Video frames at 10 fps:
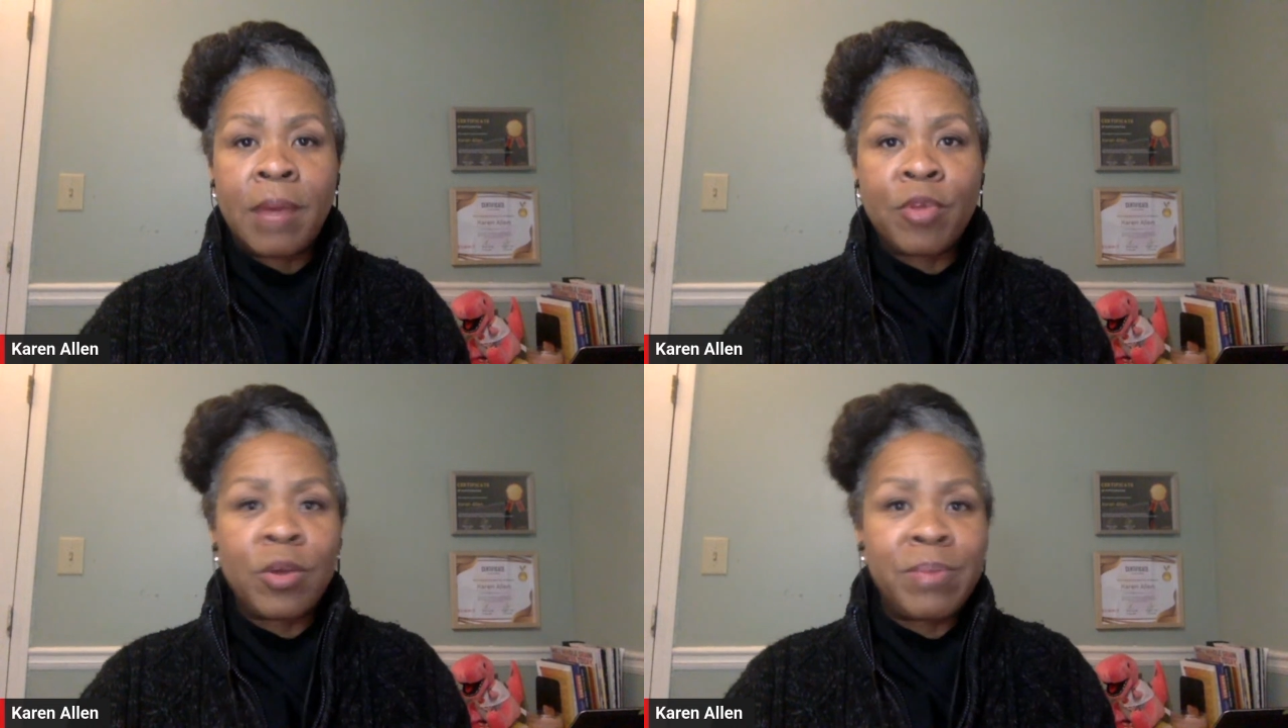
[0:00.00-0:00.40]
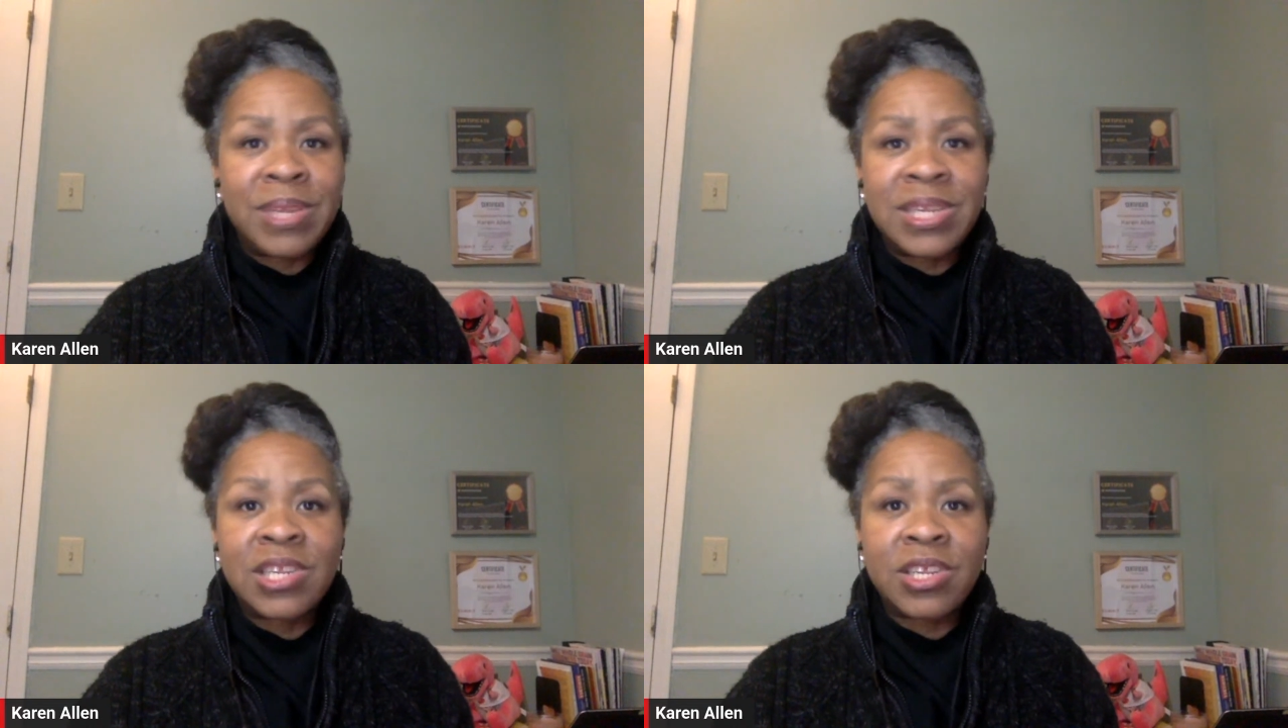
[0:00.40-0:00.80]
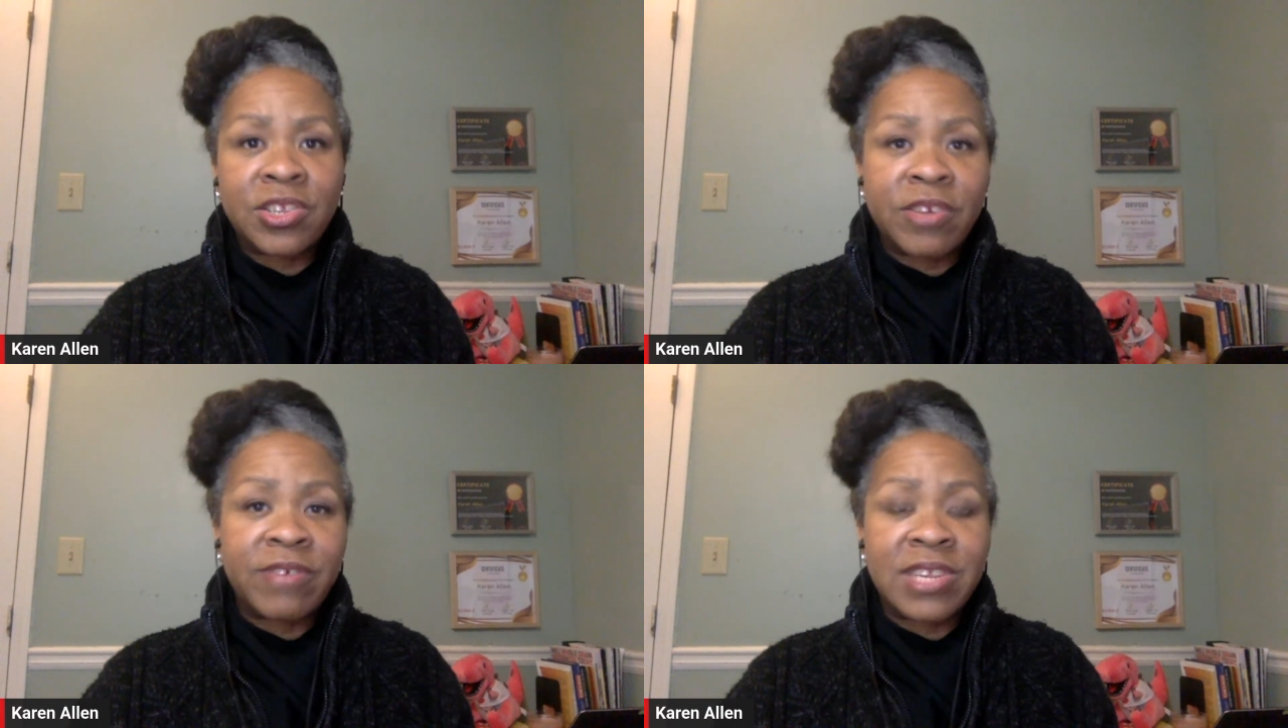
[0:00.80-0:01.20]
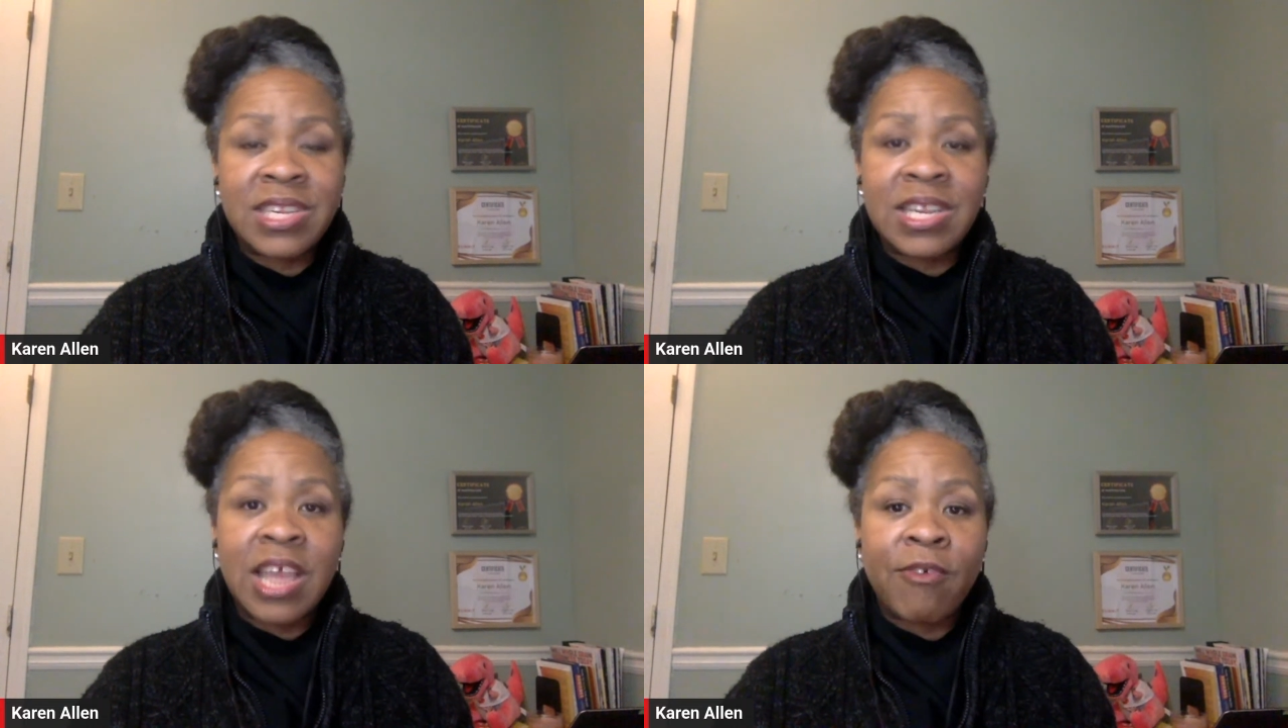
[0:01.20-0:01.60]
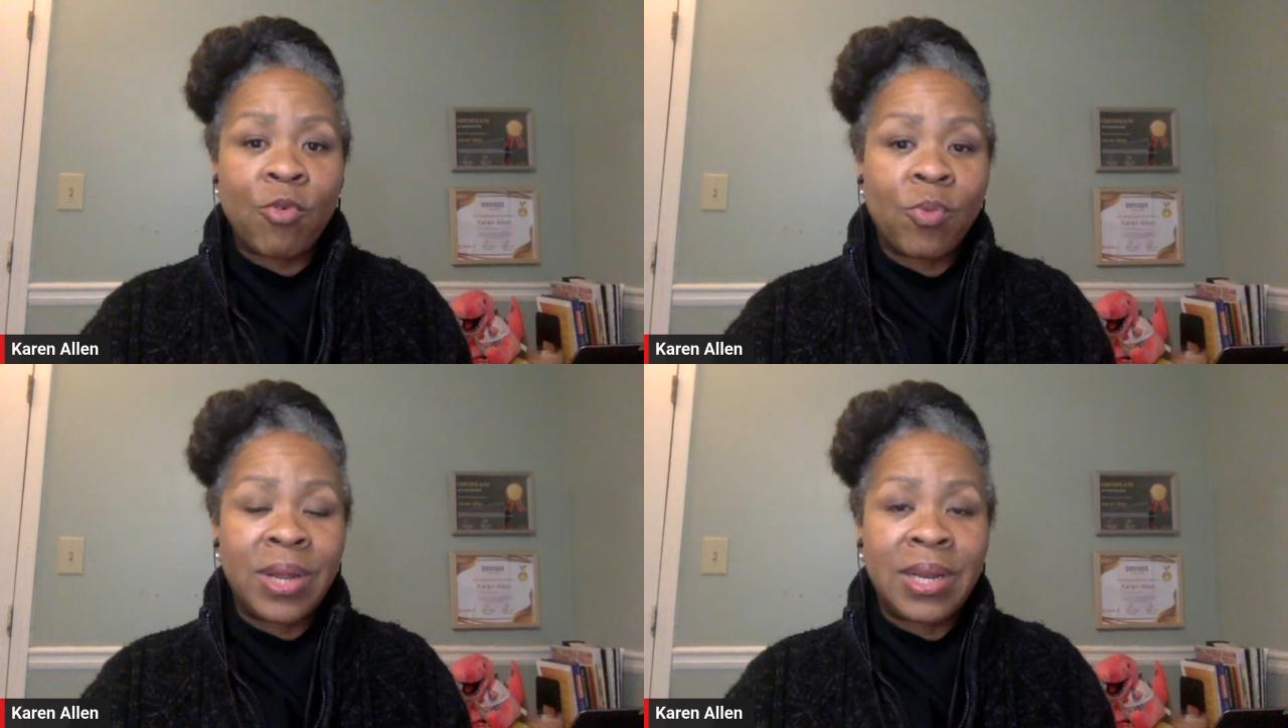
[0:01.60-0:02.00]
your business or services to
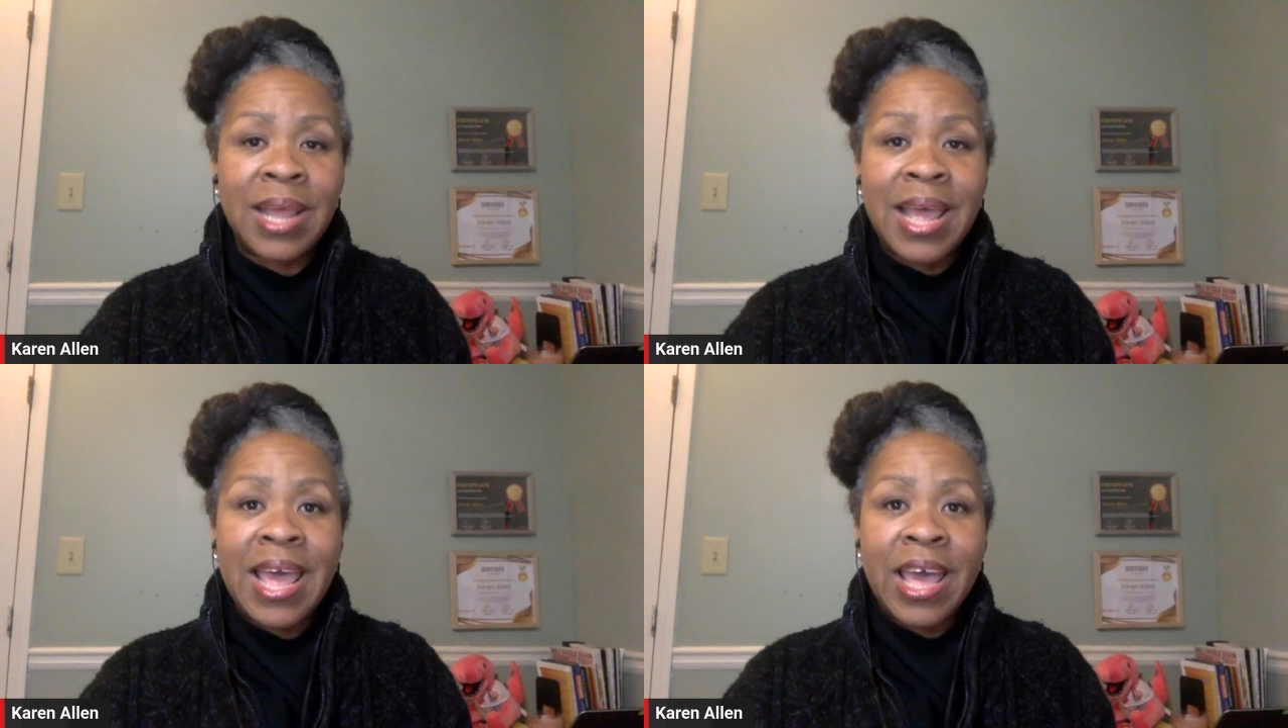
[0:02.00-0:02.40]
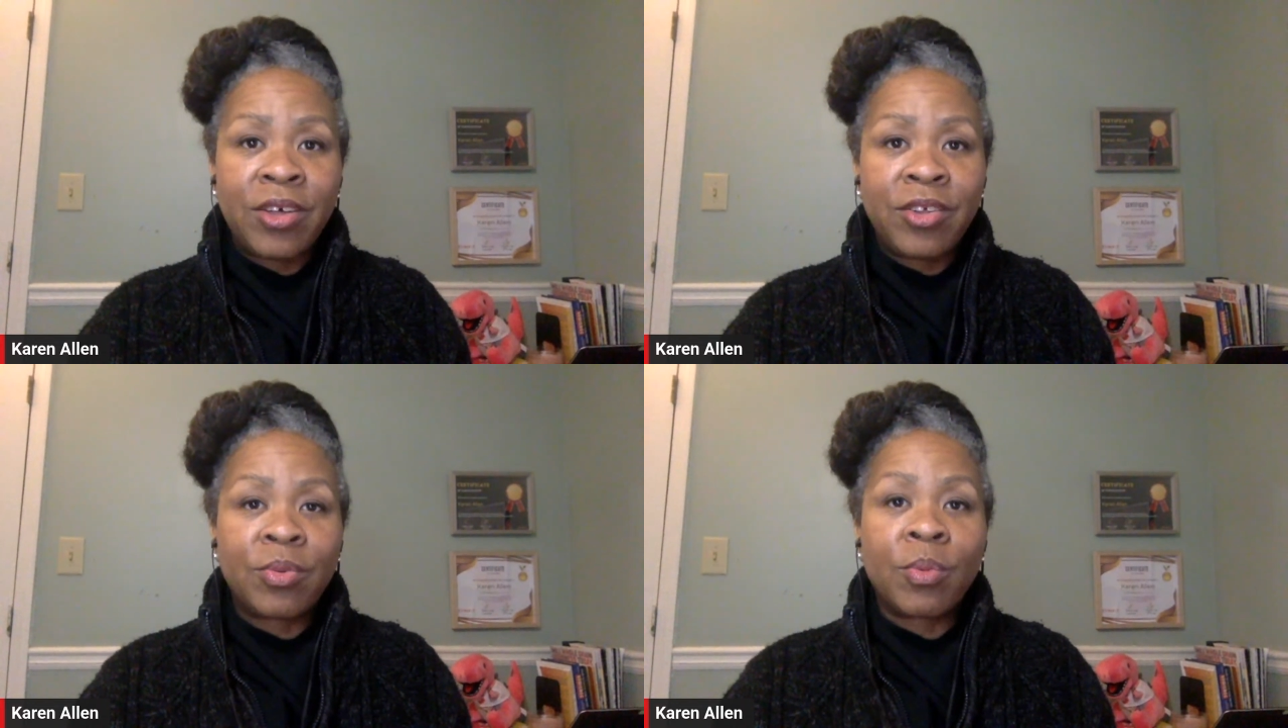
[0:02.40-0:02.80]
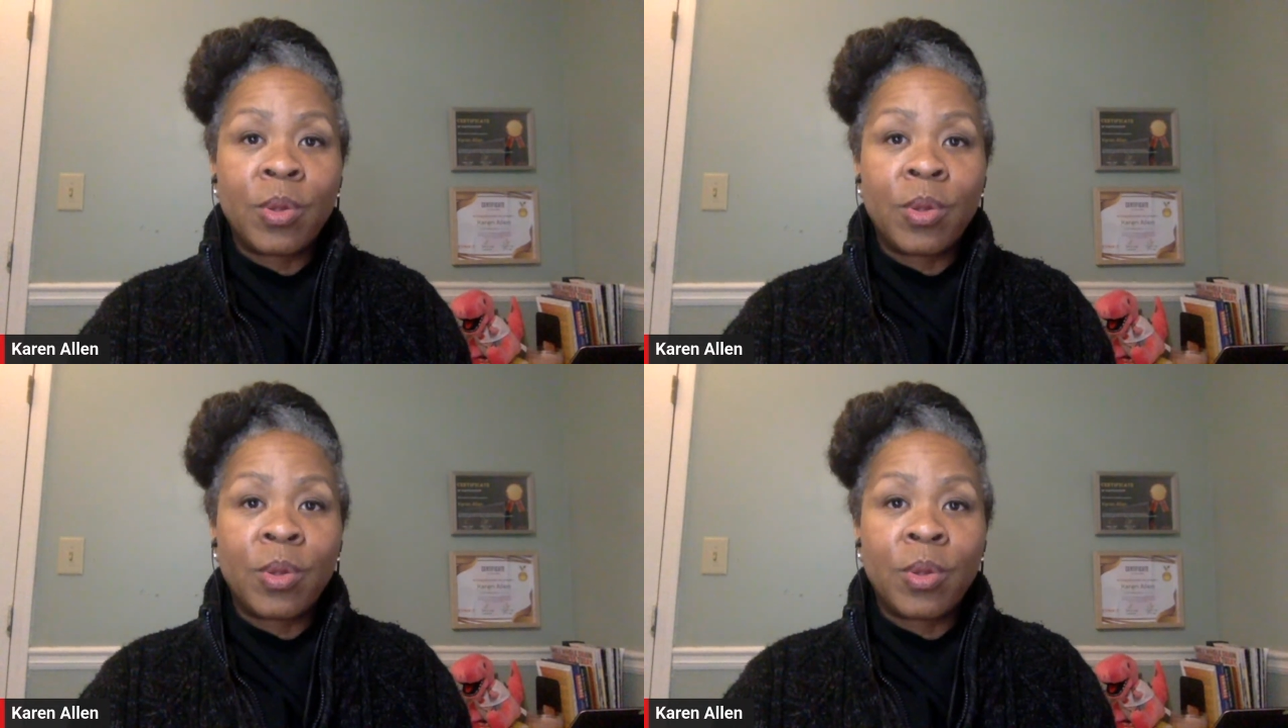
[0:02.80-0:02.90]
everyone else.